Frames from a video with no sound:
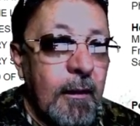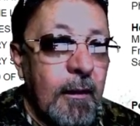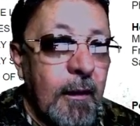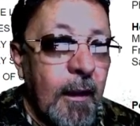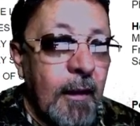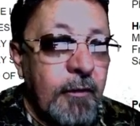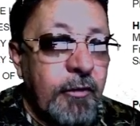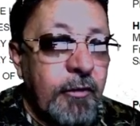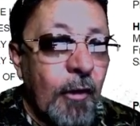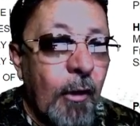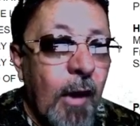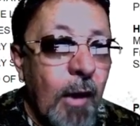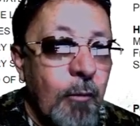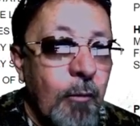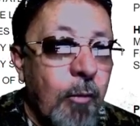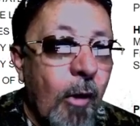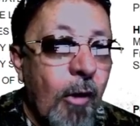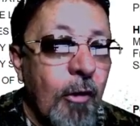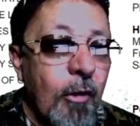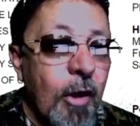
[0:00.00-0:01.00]
and so
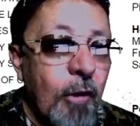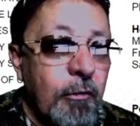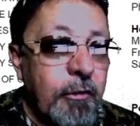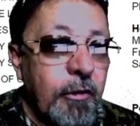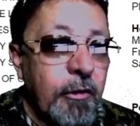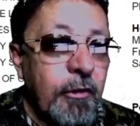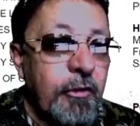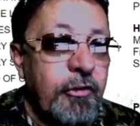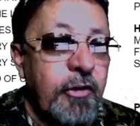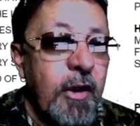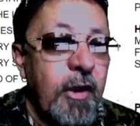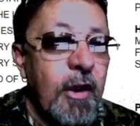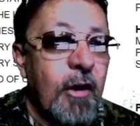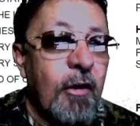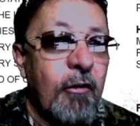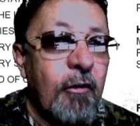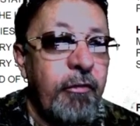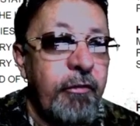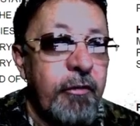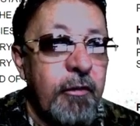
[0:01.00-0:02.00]
I'd walk over to the
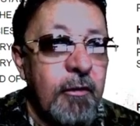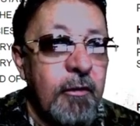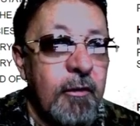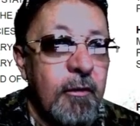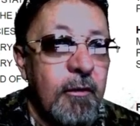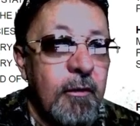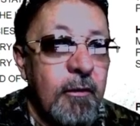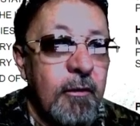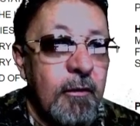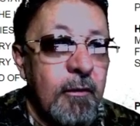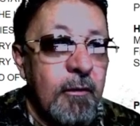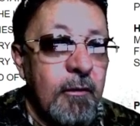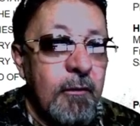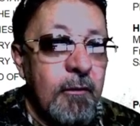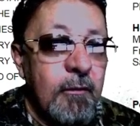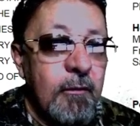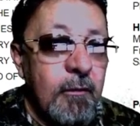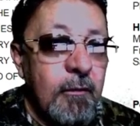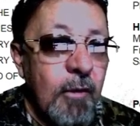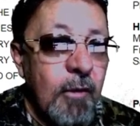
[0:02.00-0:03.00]
shelf,
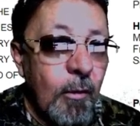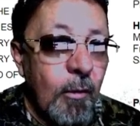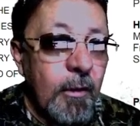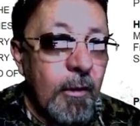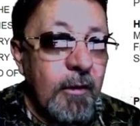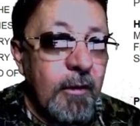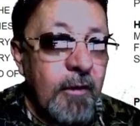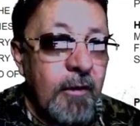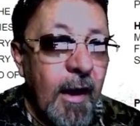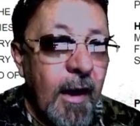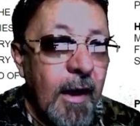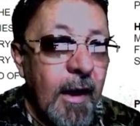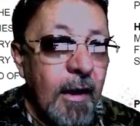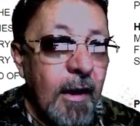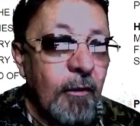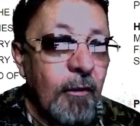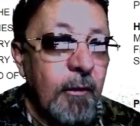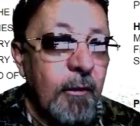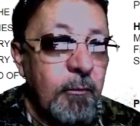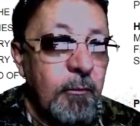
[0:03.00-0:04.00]
knowing the
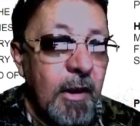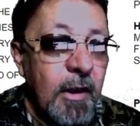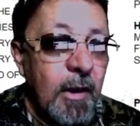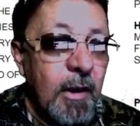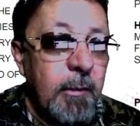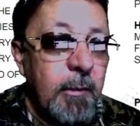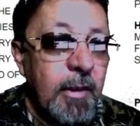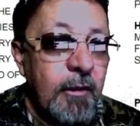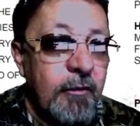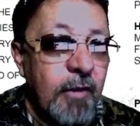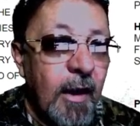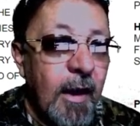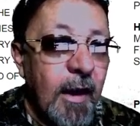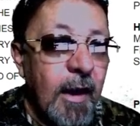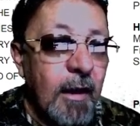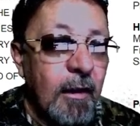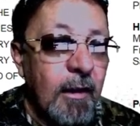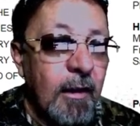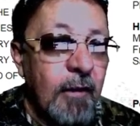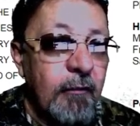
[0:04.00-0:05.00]
title, them telling me the
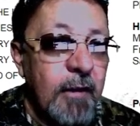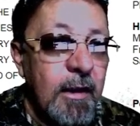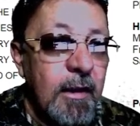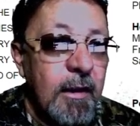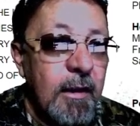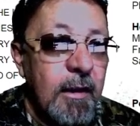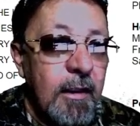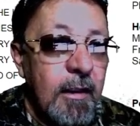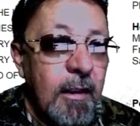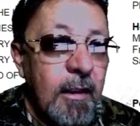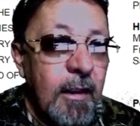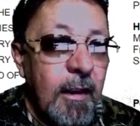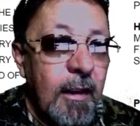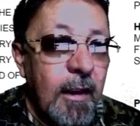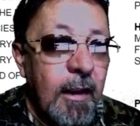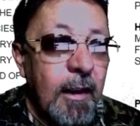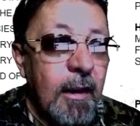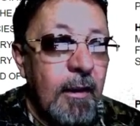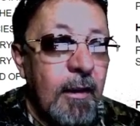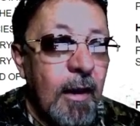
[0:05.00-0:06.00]
title of it,
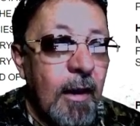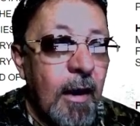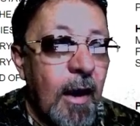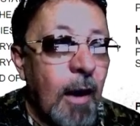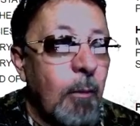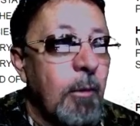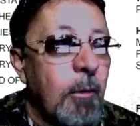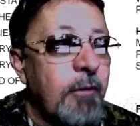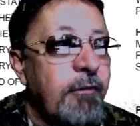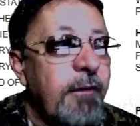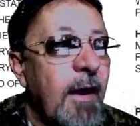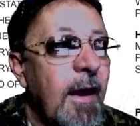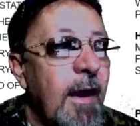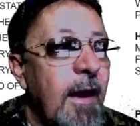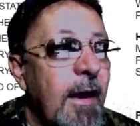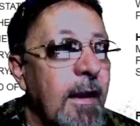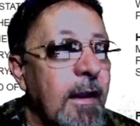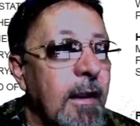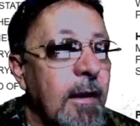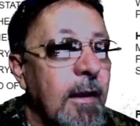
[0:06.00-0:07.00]
and I would
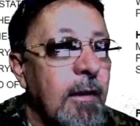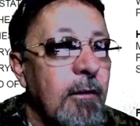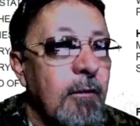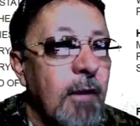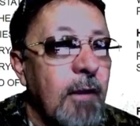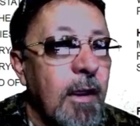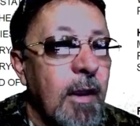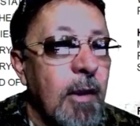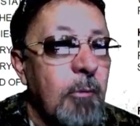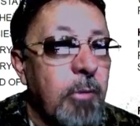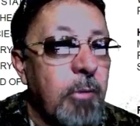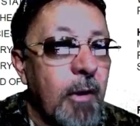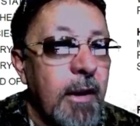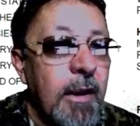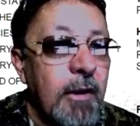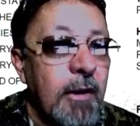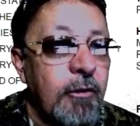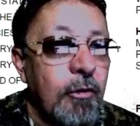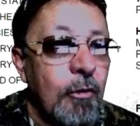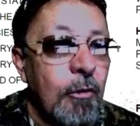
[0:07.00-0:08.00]
find it and bring
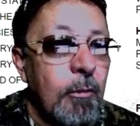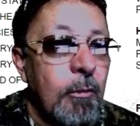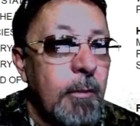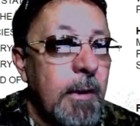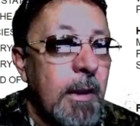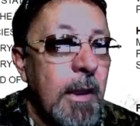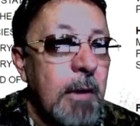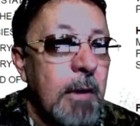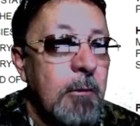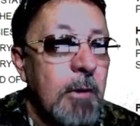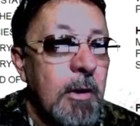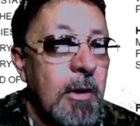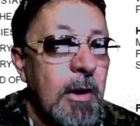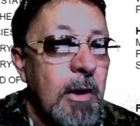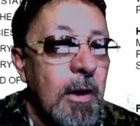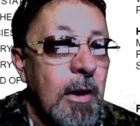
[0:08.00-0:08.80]
it to them, and they would